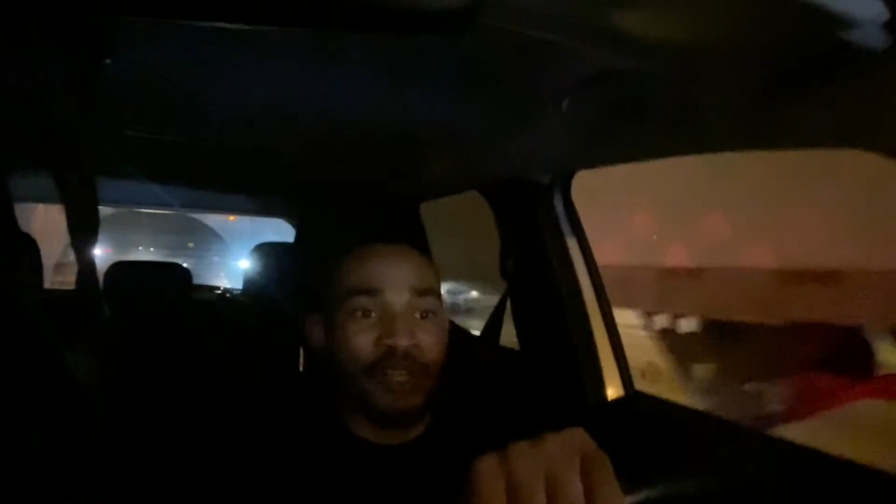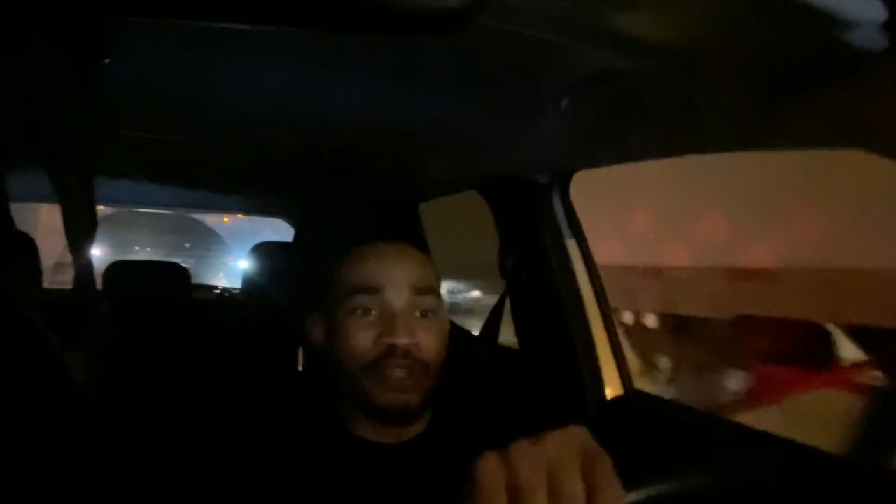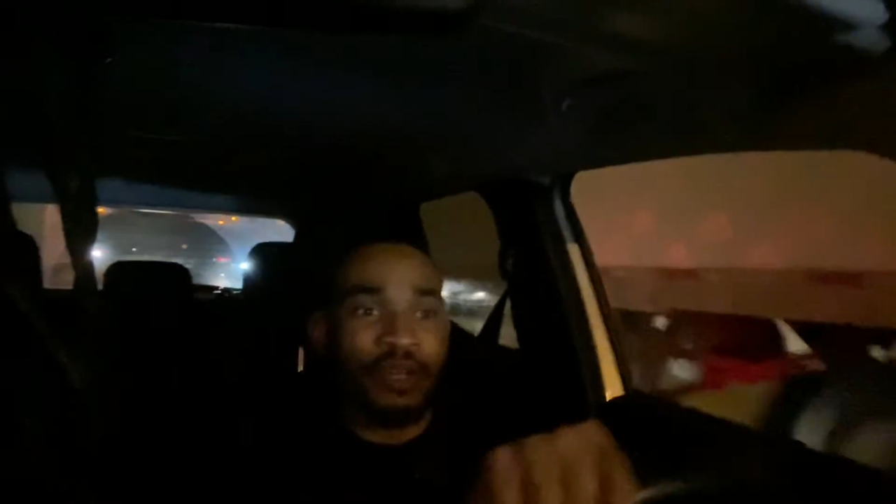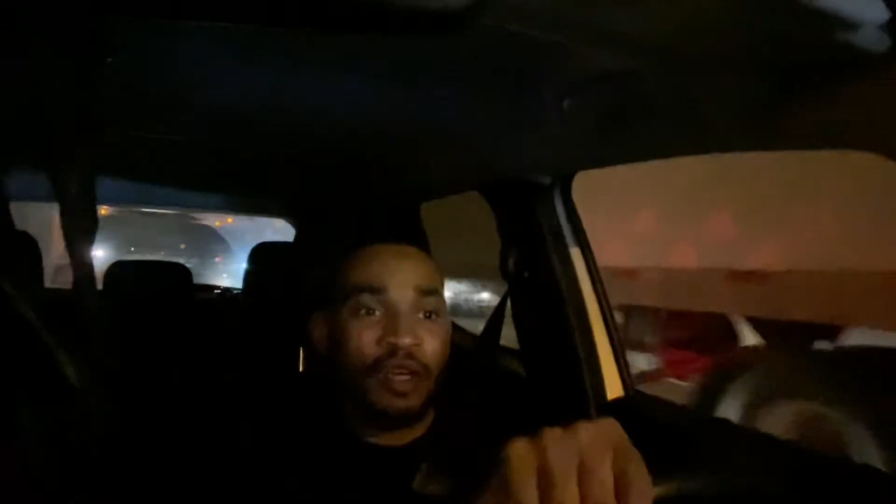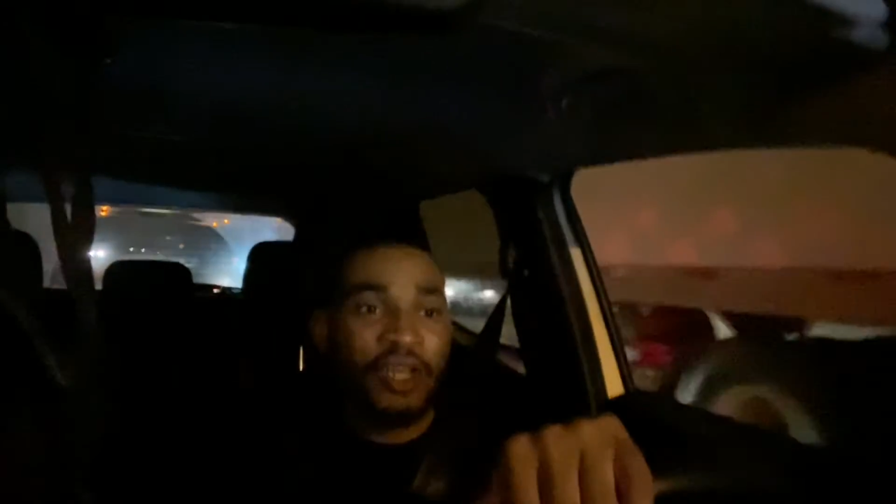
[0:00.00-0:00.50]

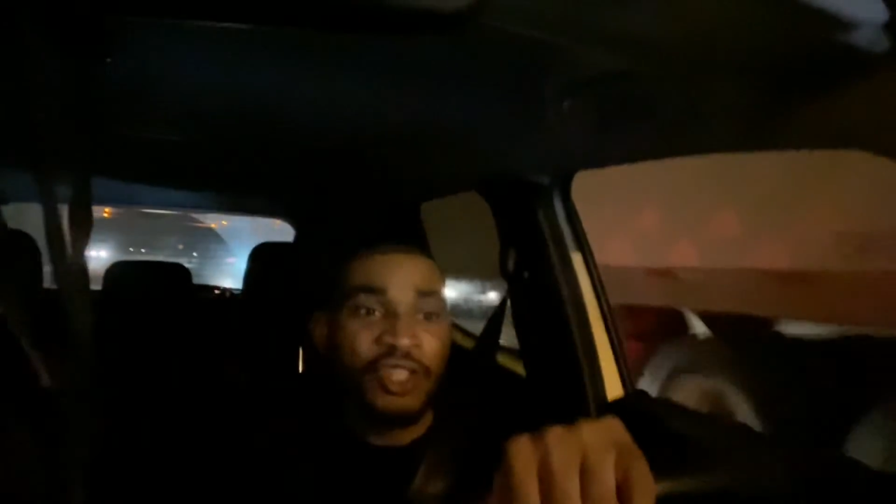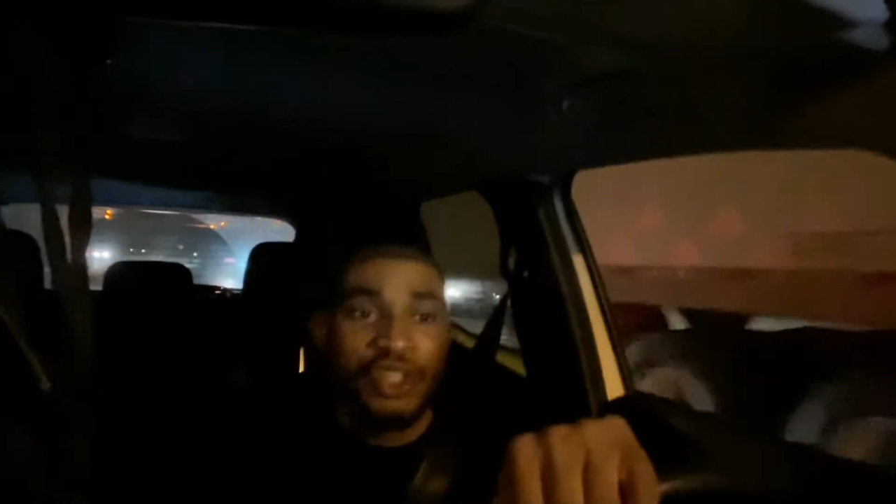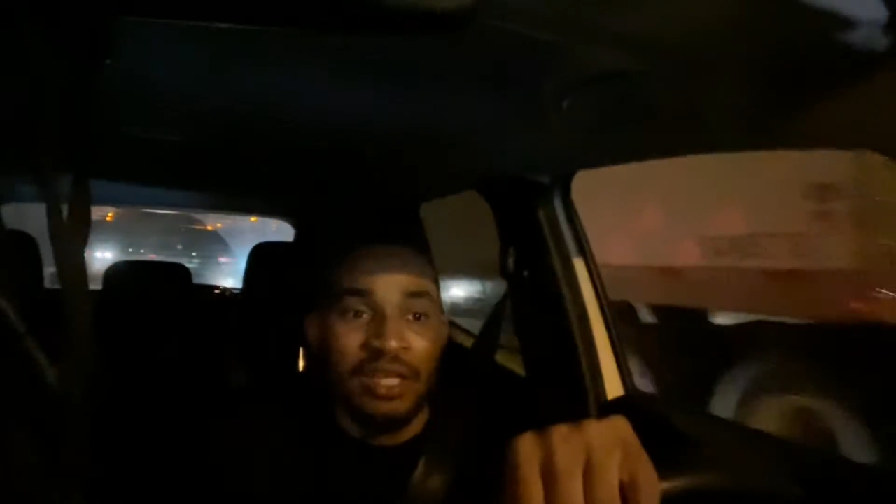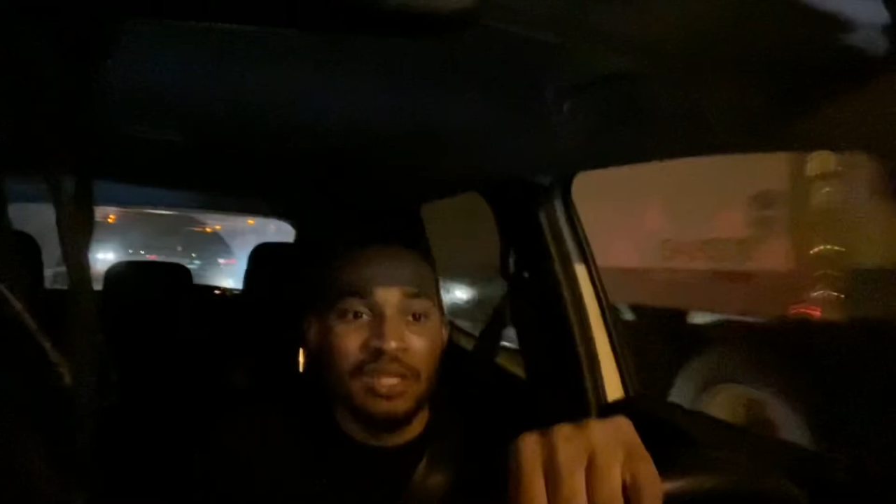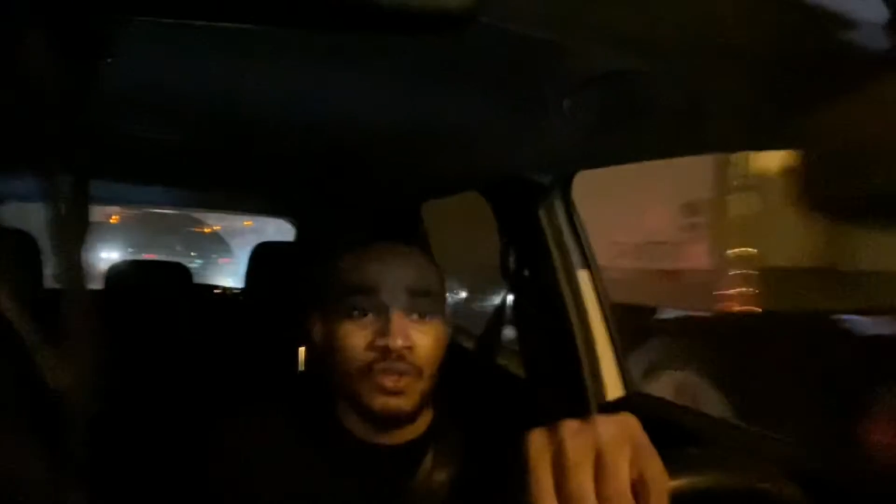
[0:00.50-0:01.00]
uh,
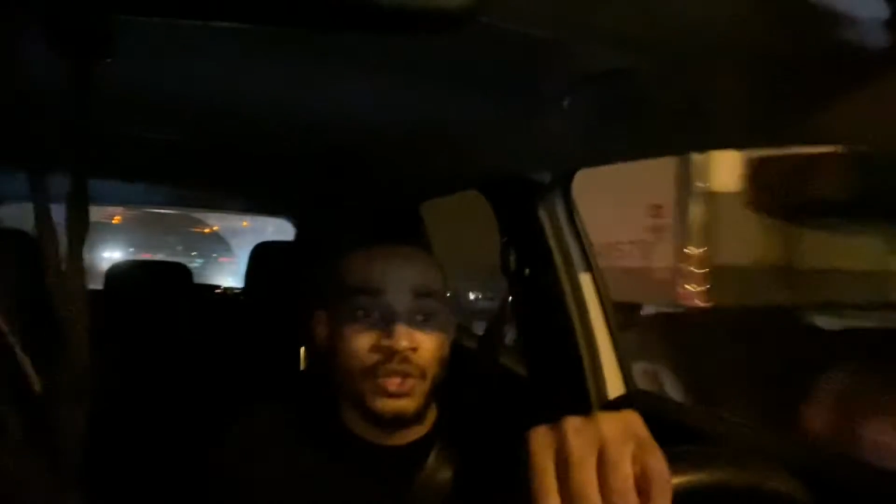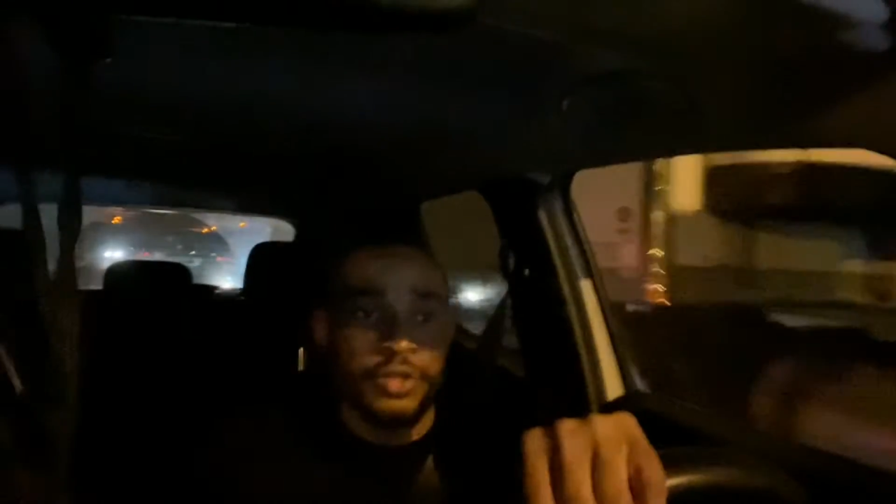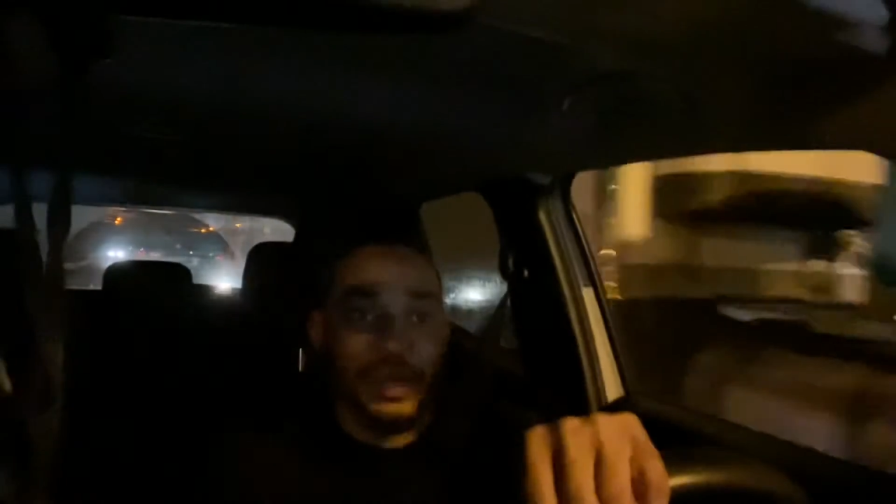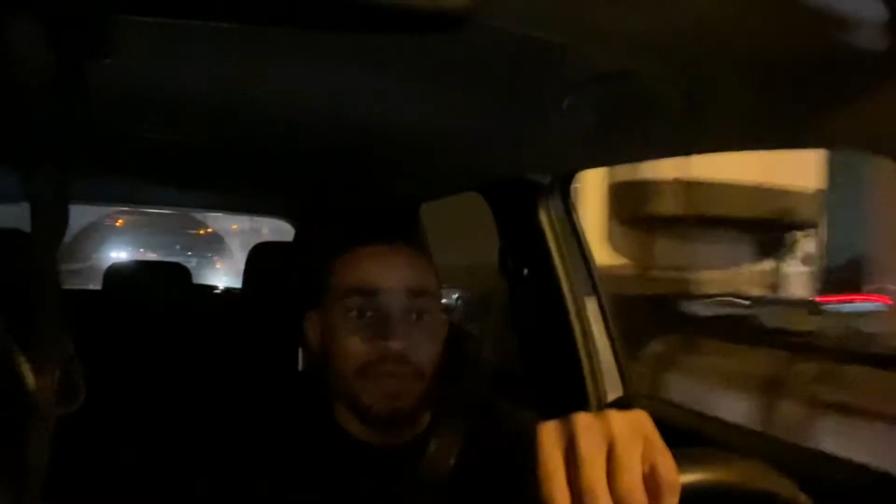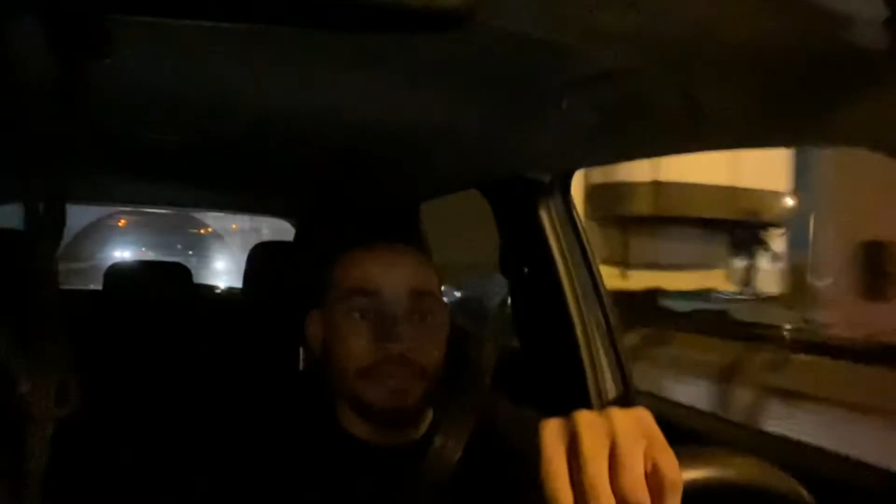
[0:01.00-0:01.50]
agendas on you,
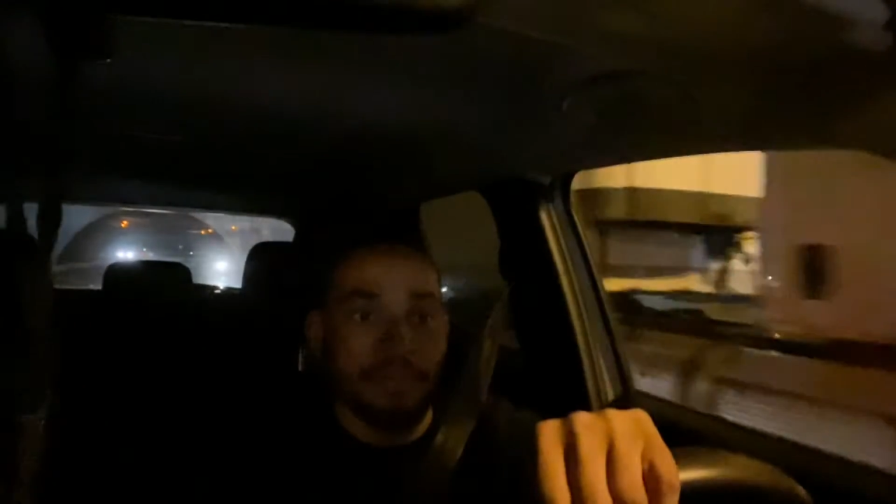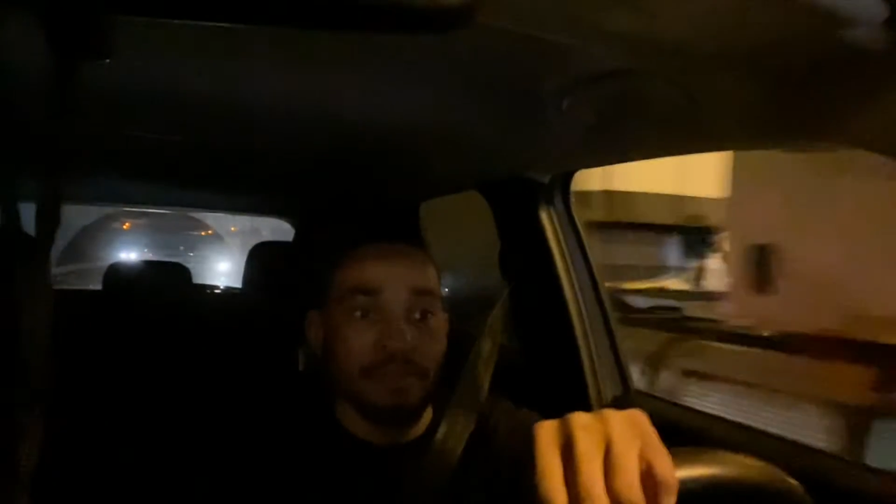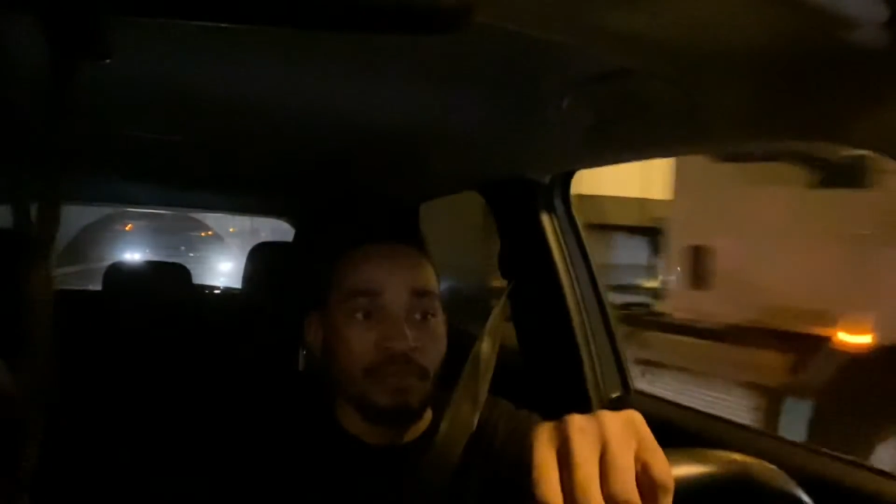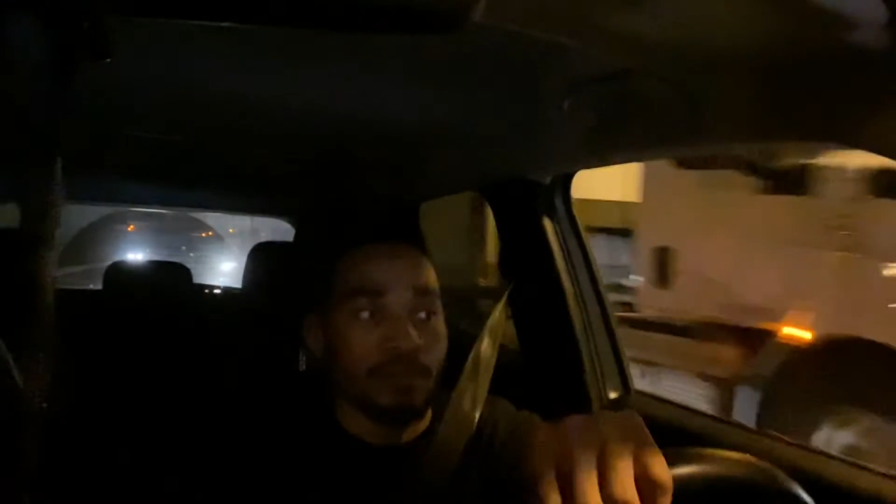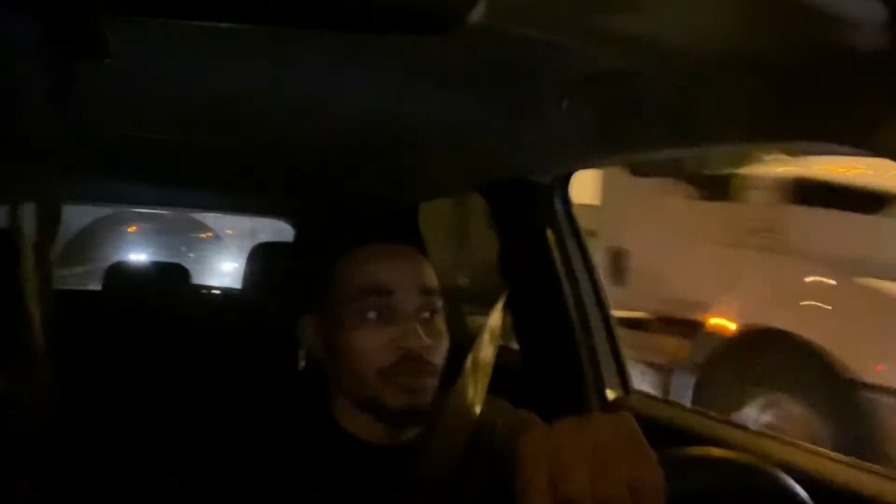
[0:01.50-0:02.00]

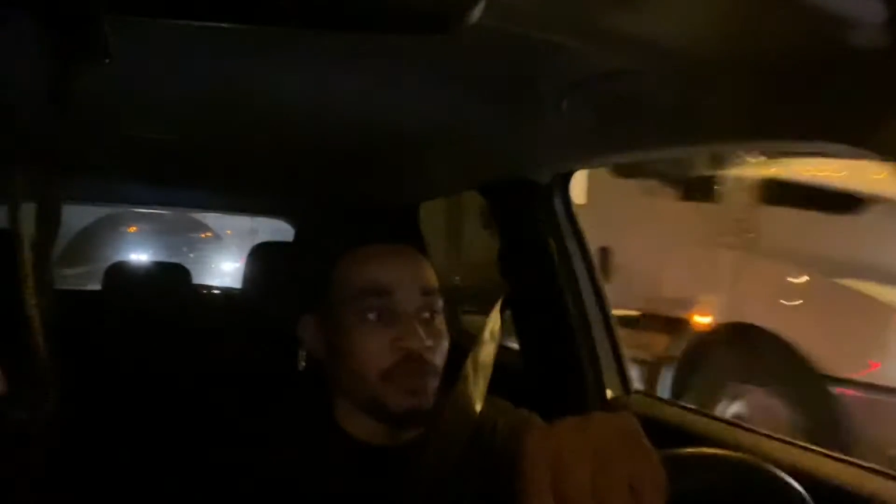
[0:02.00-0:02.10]
man. You